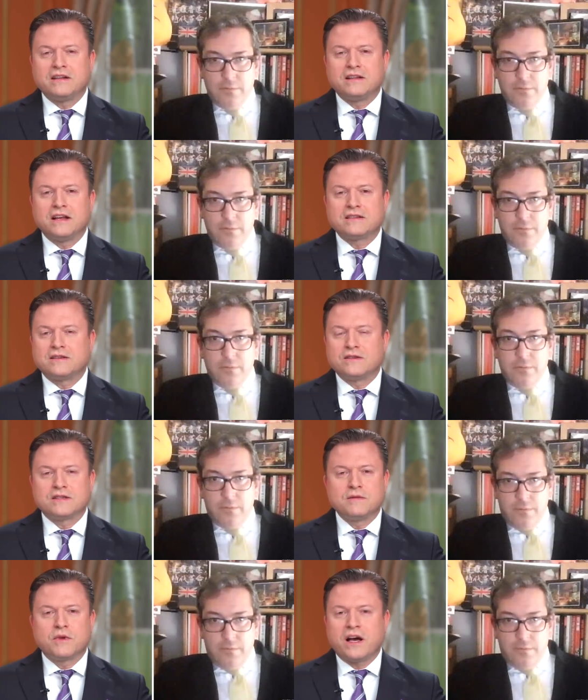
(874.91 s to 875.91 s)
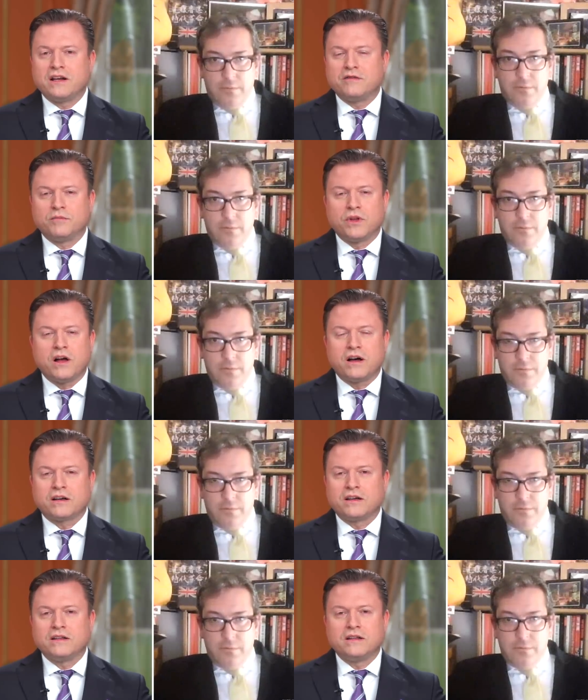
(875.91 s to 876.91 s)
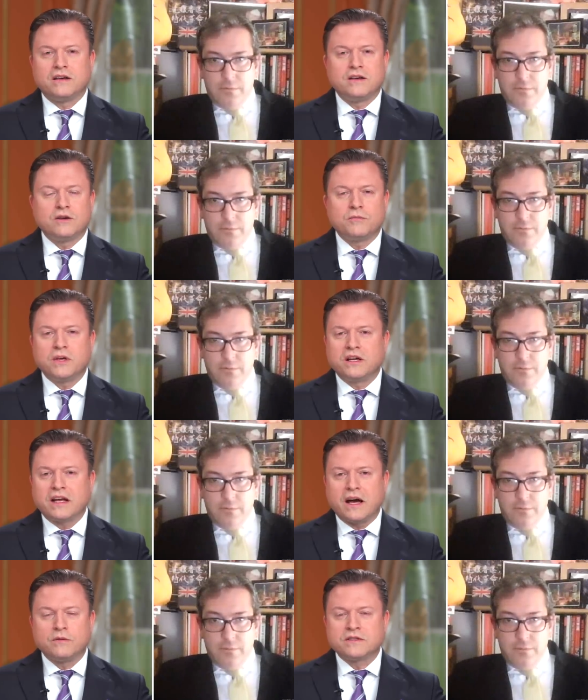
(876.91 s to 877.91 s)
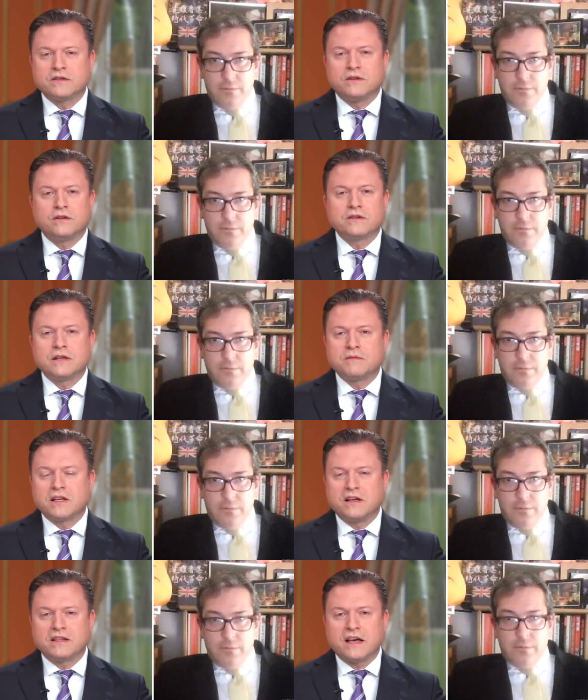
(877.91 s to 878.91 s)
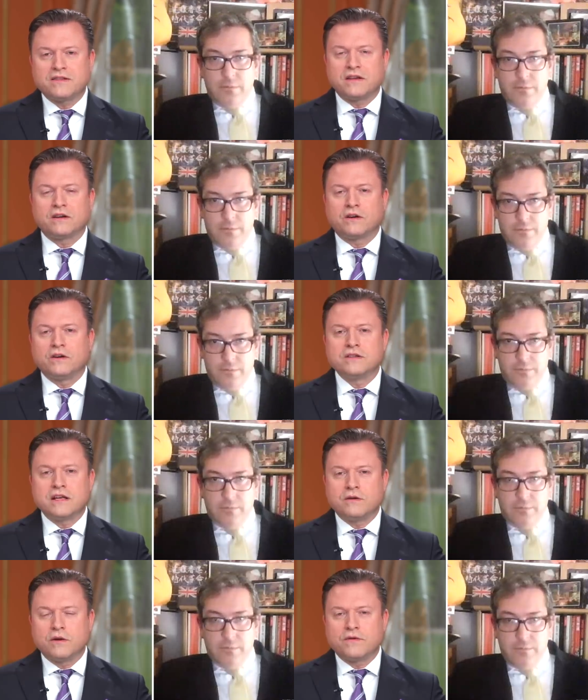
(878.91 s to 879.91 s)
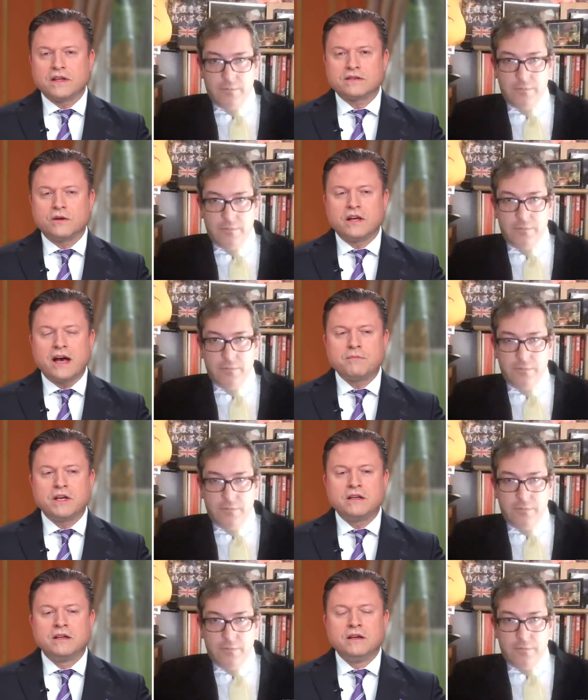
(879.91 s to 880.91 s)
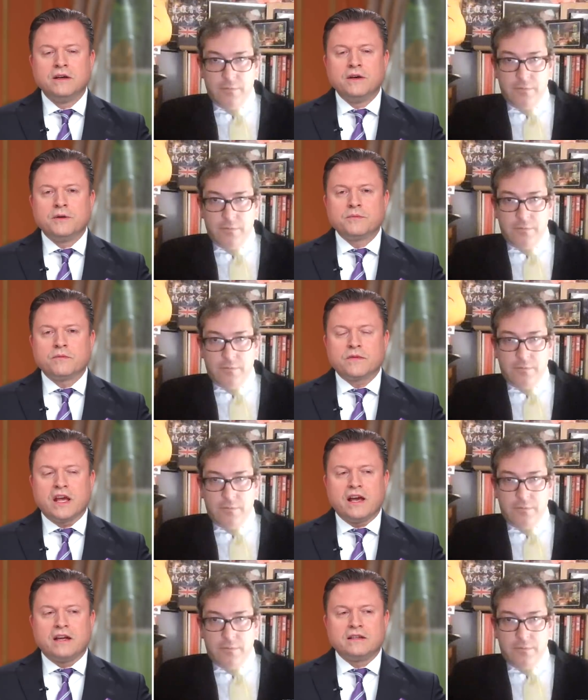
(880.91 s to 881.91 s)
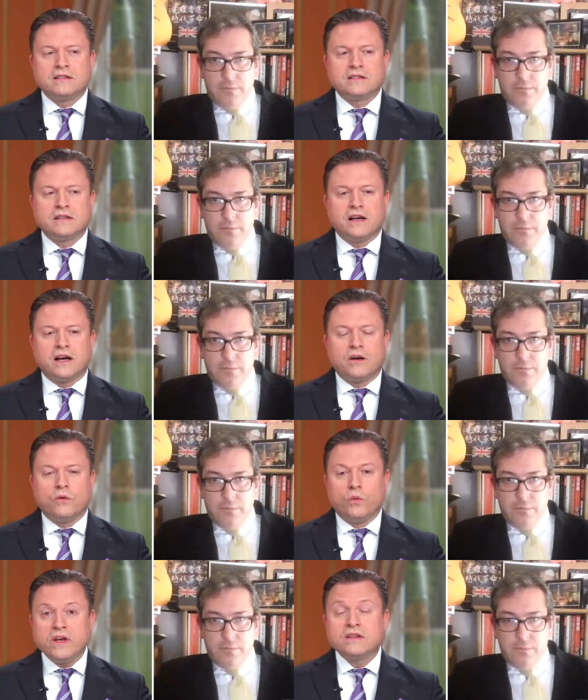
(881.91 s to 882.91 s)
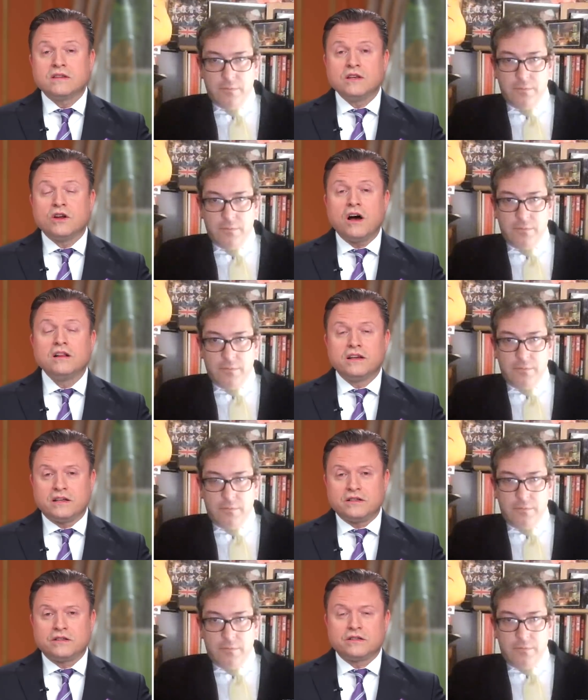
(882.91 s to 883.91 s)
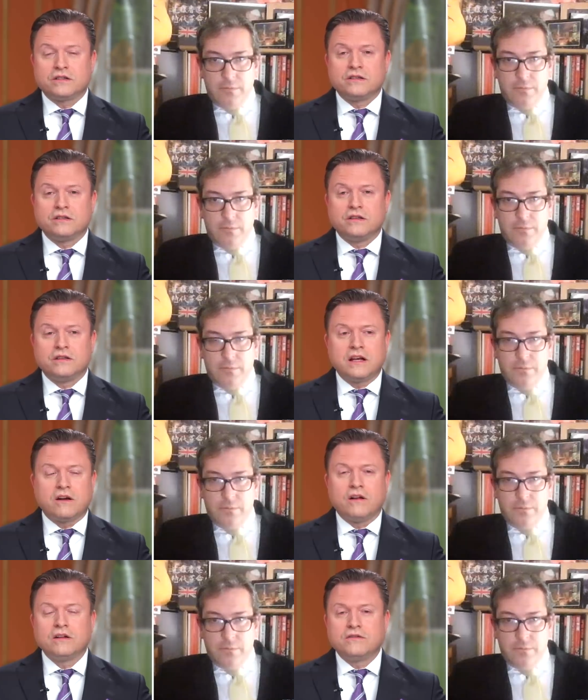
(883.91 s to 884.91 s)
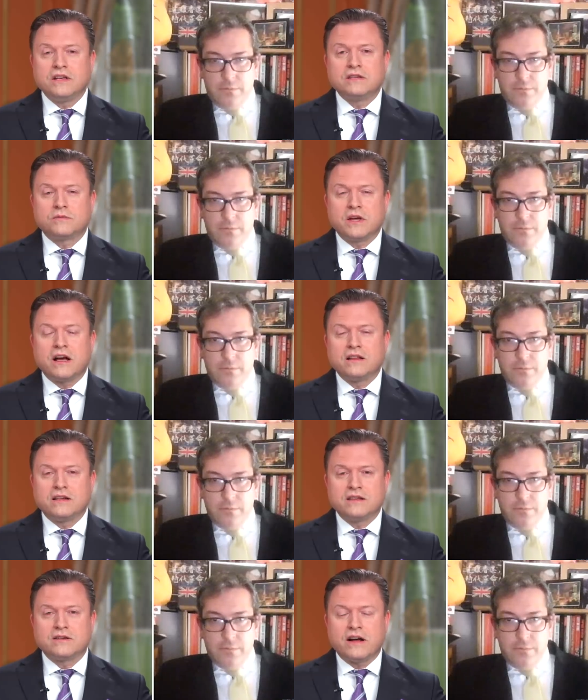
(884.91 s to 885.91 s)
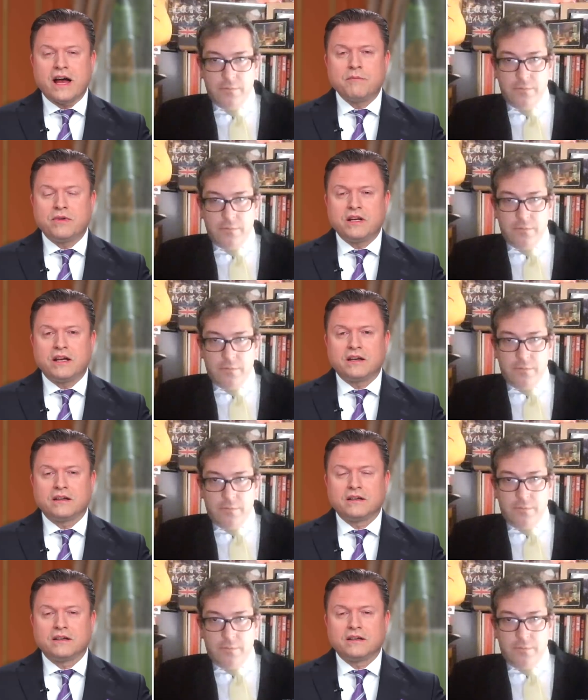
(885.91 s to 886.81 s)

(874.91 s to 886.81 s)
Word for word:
Speaker 1: unless there's some kind of block in the European Council or something like that that occurs. I don't know if that's going to happen. And uh, with the knowledge that all of these realities are happening,